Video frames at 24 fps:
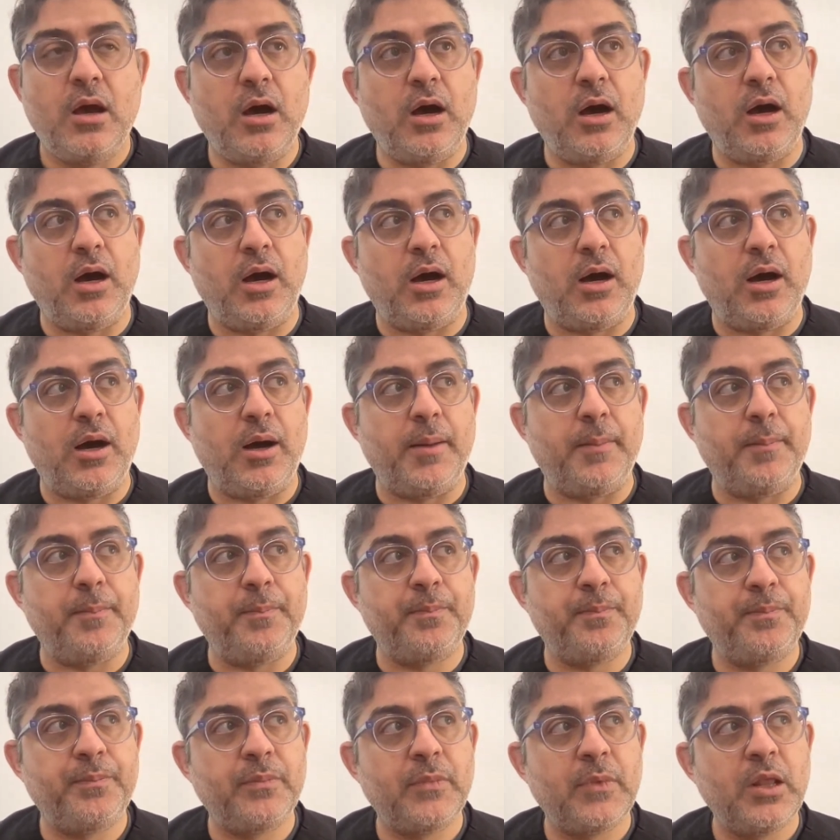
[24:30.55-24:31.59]
Um,
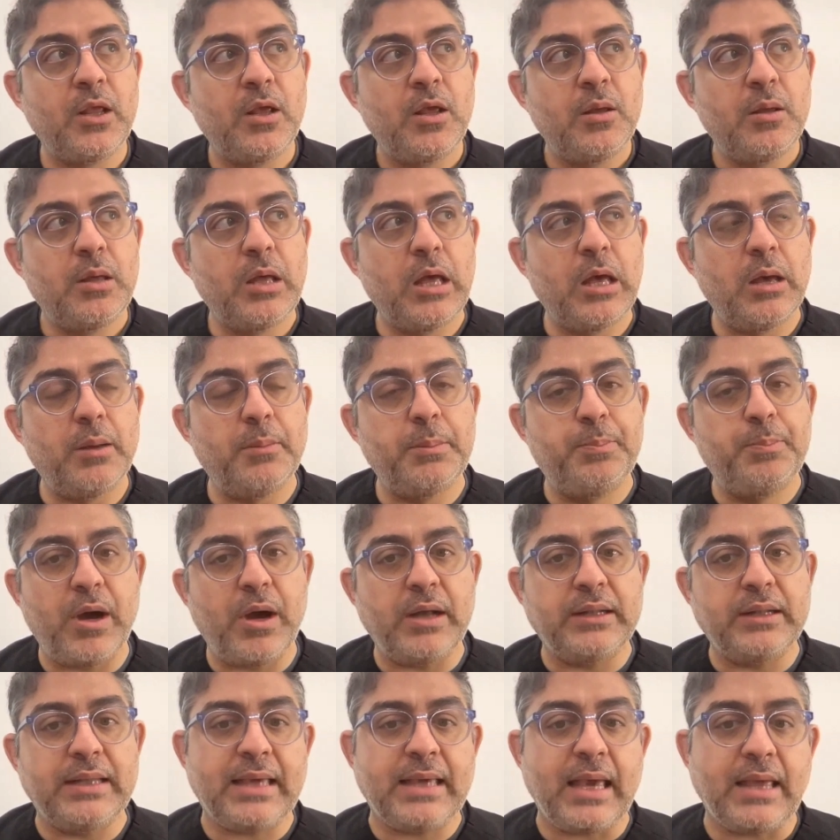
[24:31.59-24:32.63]

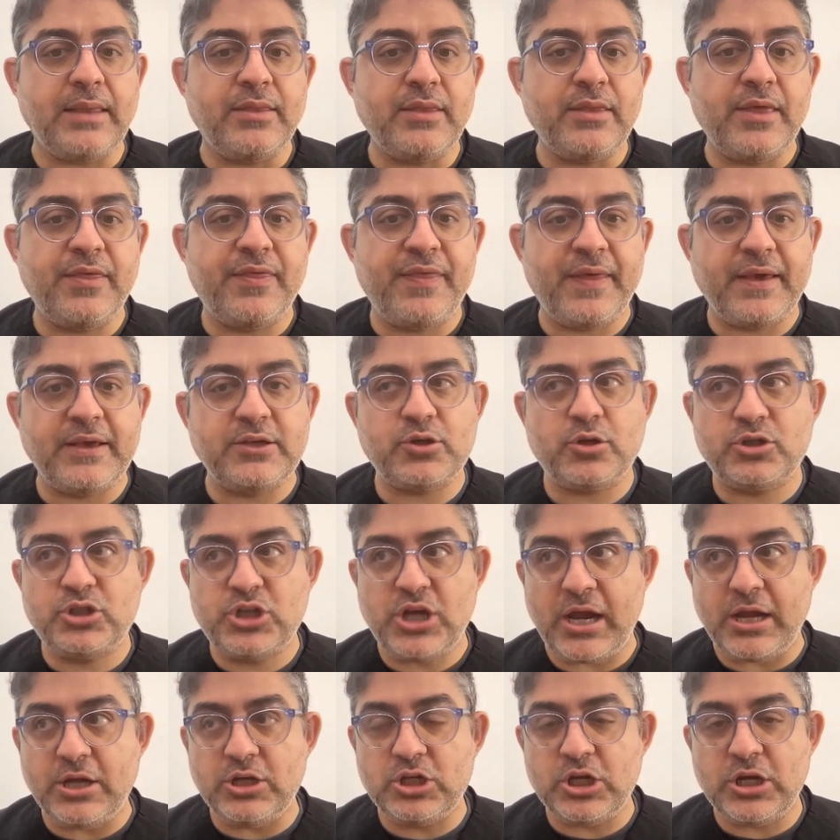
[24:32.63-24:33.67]
but again, things are
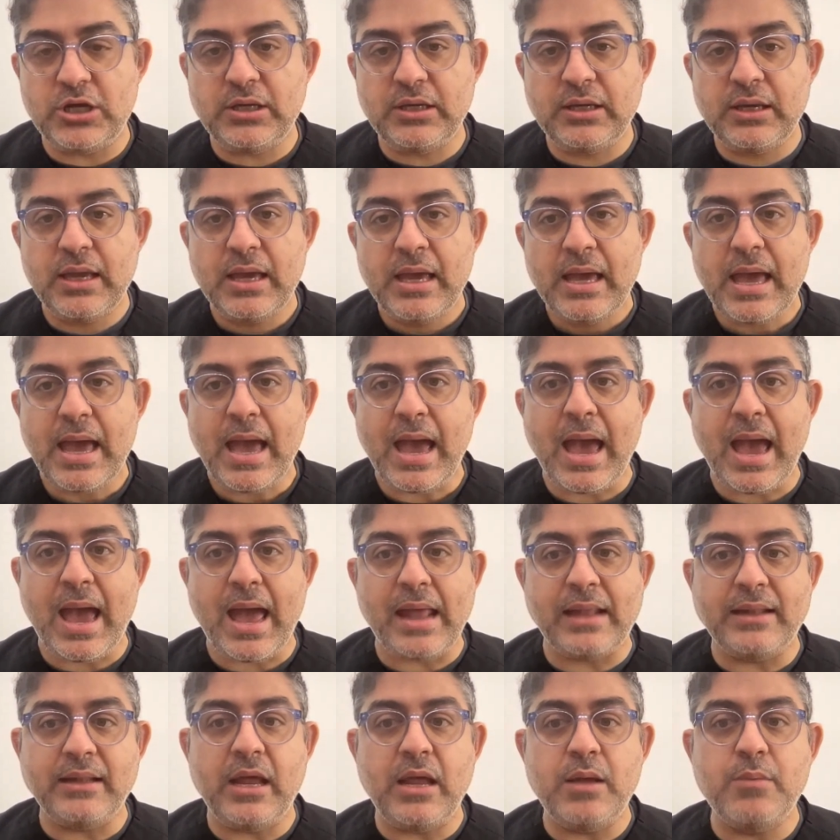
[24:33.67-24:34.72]
changing,
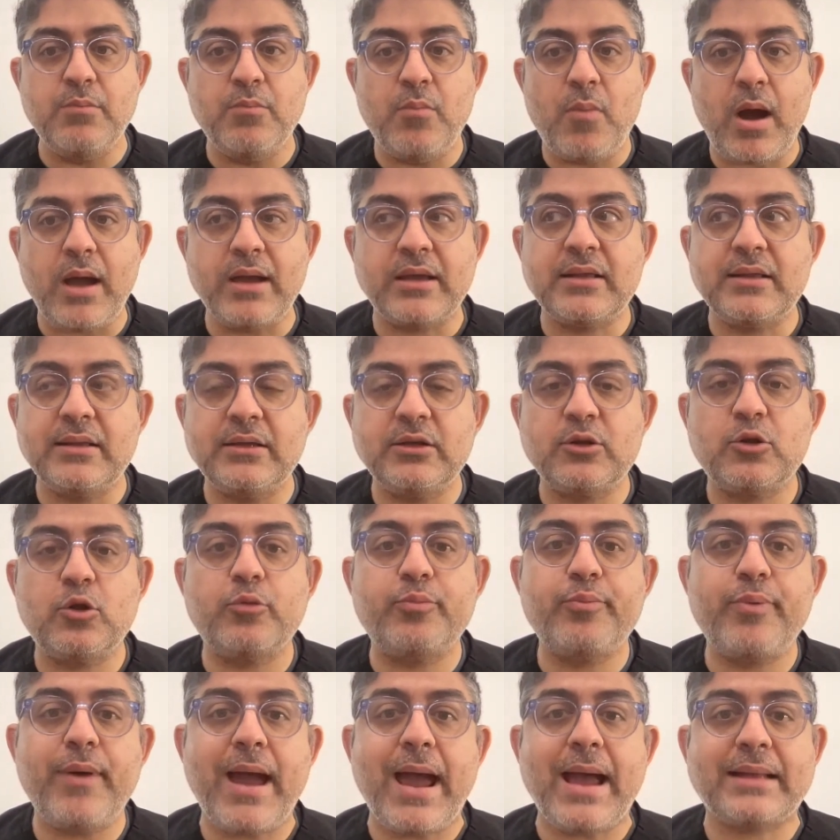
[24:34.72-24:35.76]
and in my clinical
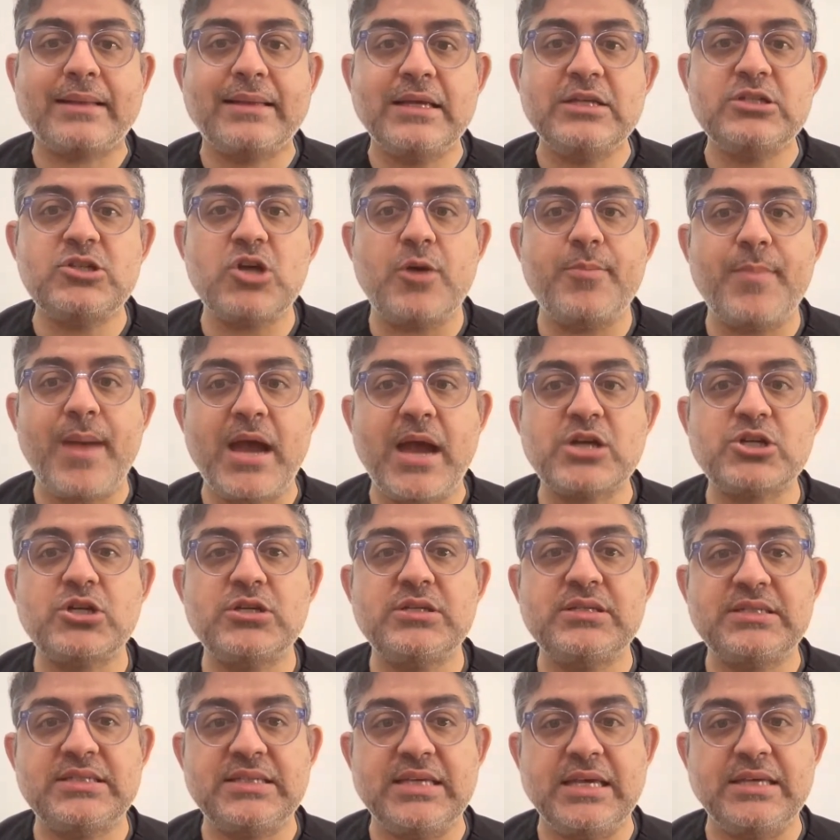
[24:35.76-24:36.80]
practice, I'm actually
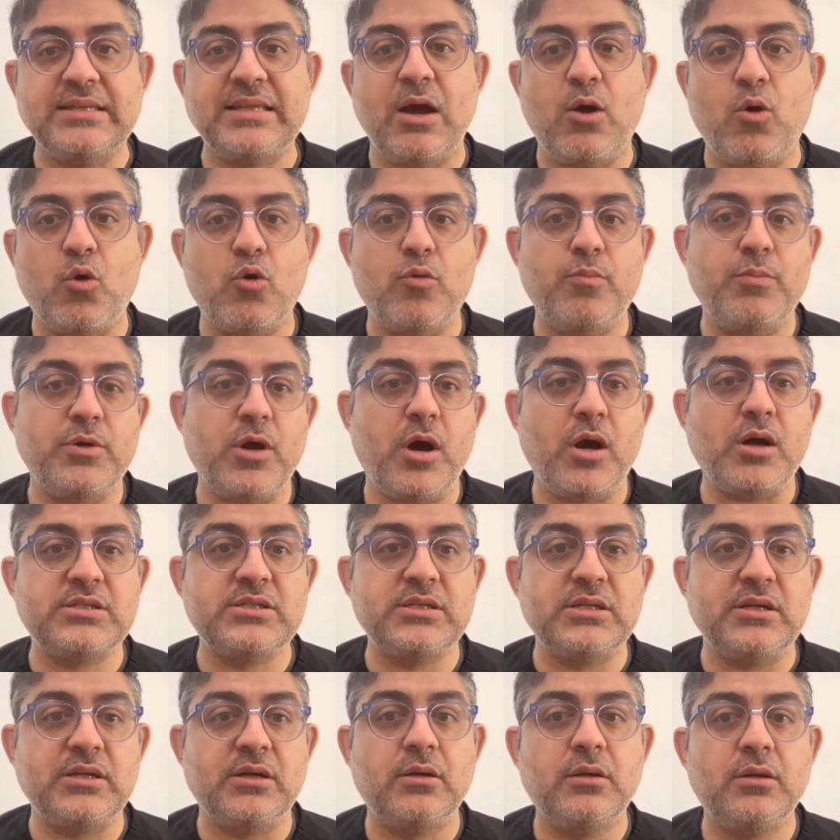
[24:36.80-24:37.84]
seeing that oral
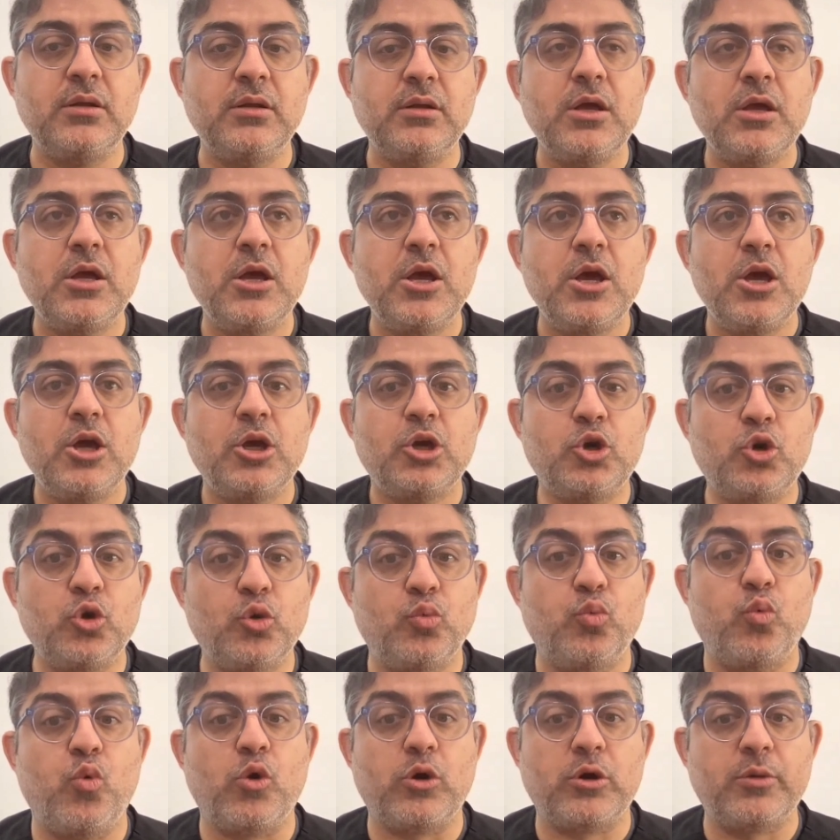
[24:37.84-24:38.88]
minoxidil could
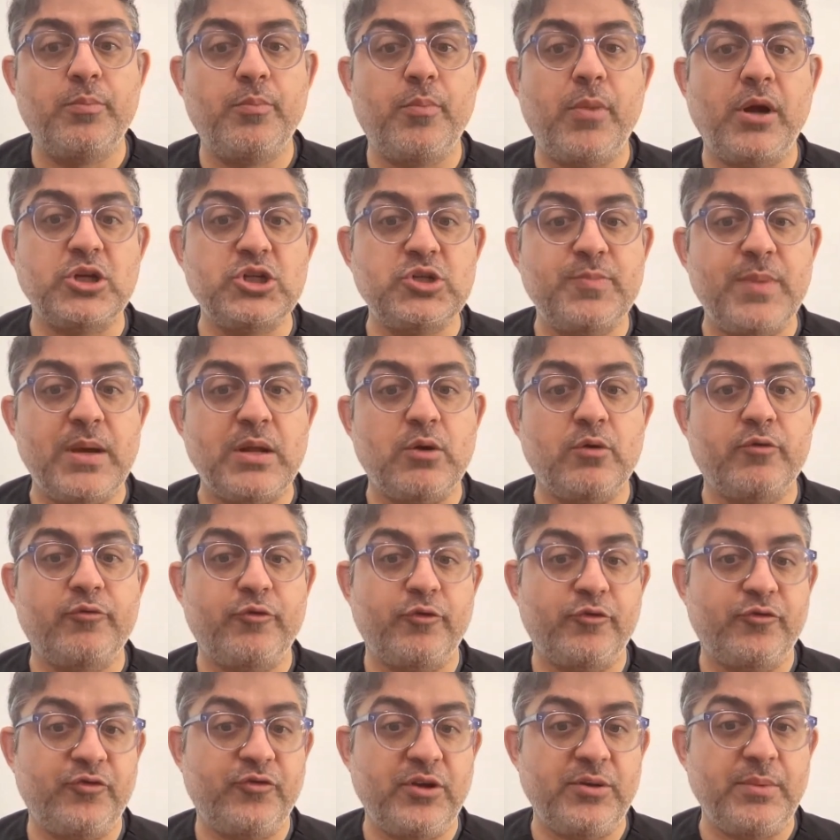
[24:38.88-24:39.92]
work much better for
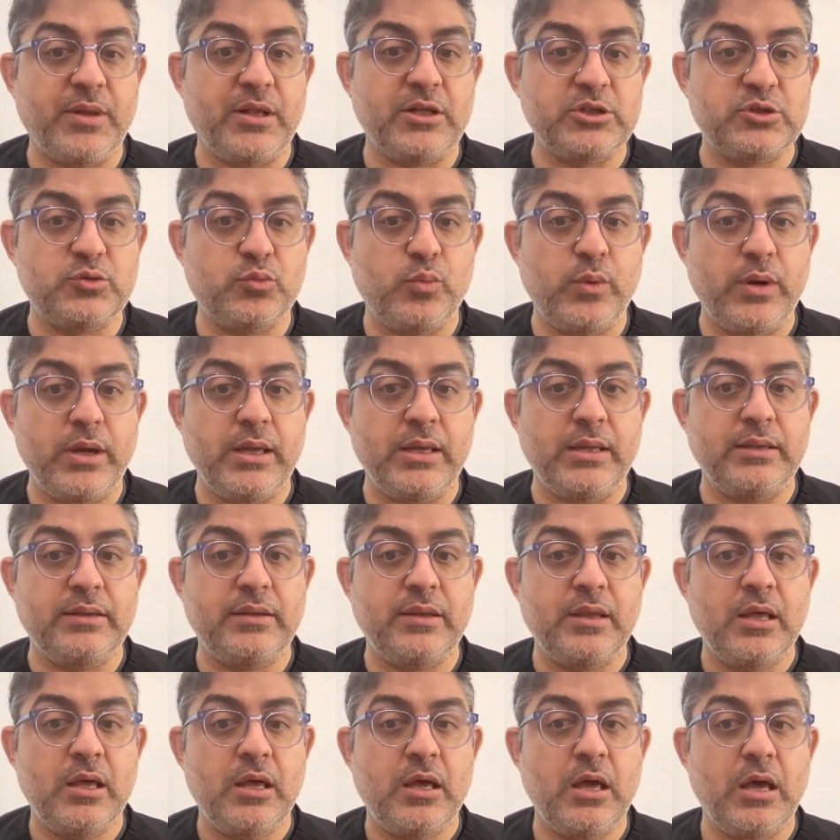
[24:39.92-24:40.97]
females with,
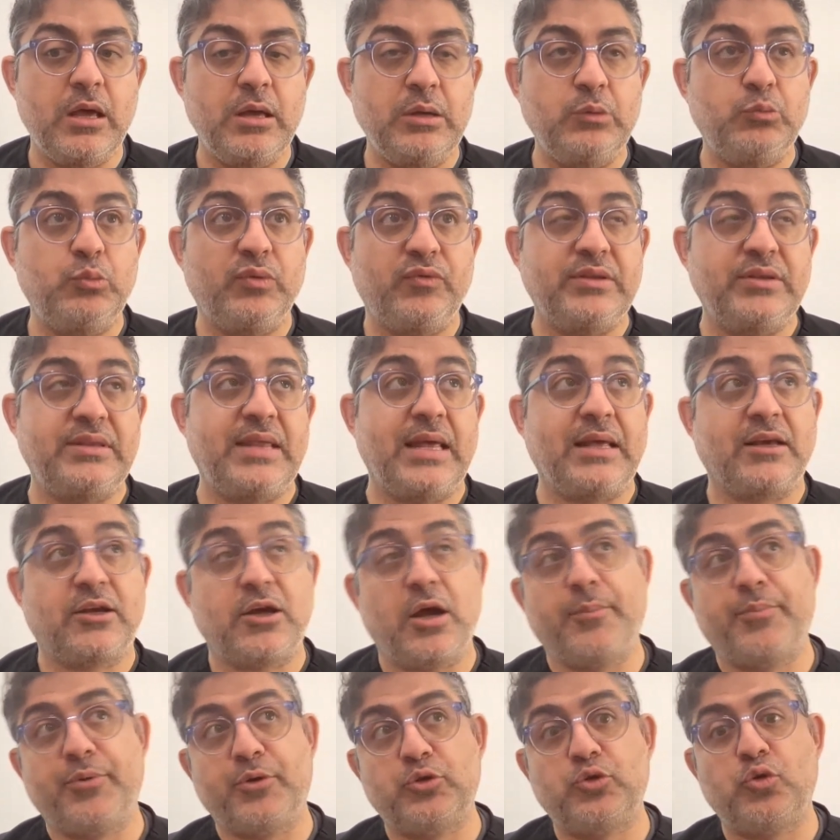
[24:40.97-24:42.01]
uh, with that
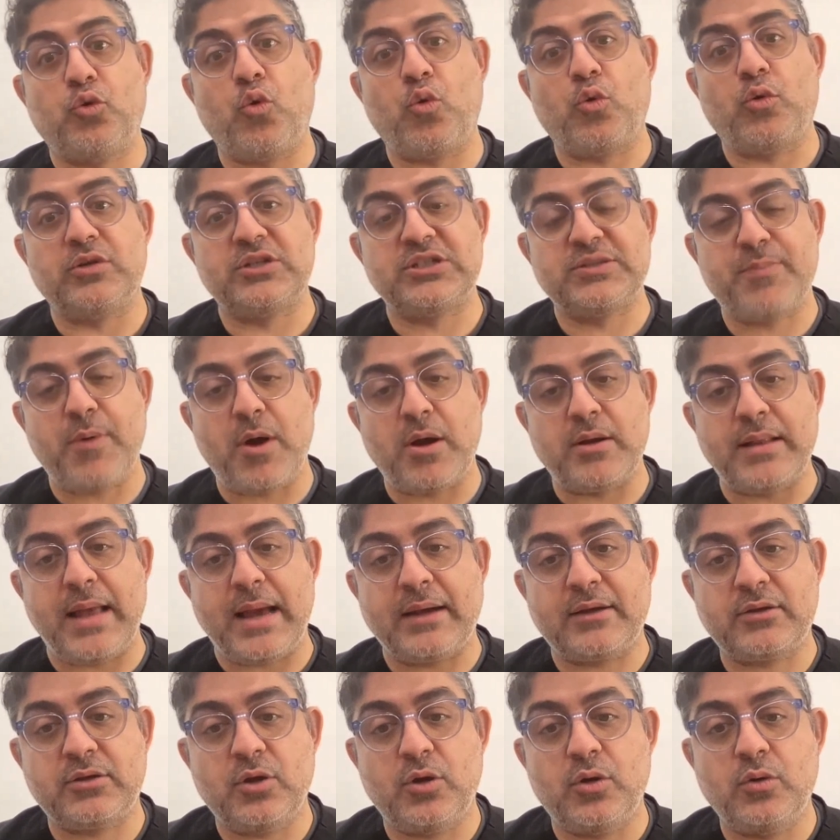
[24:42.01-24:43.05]
compared to oral
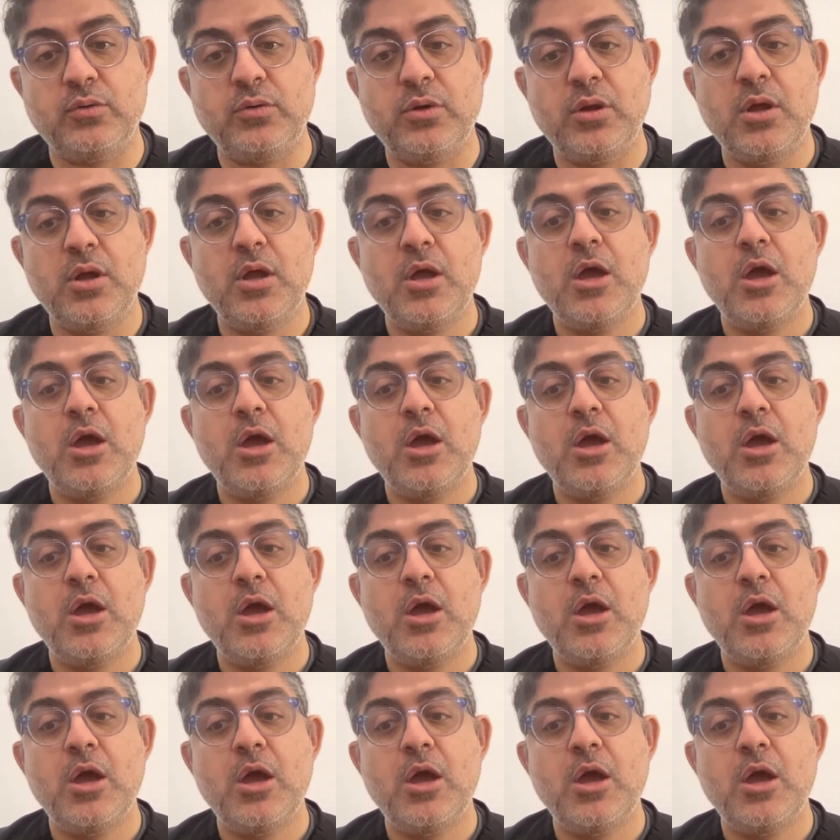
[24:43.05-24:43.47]
spironolactone.